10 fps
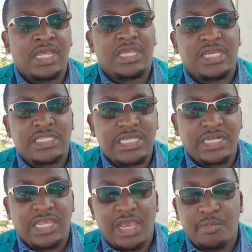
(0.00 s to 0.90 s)
It's in
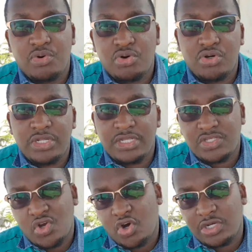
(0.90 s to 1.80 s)
Kiambu Road. It's
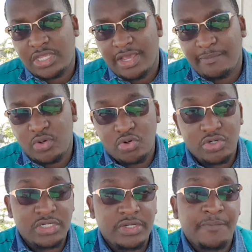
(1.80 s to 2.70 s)
on Kiambu Road.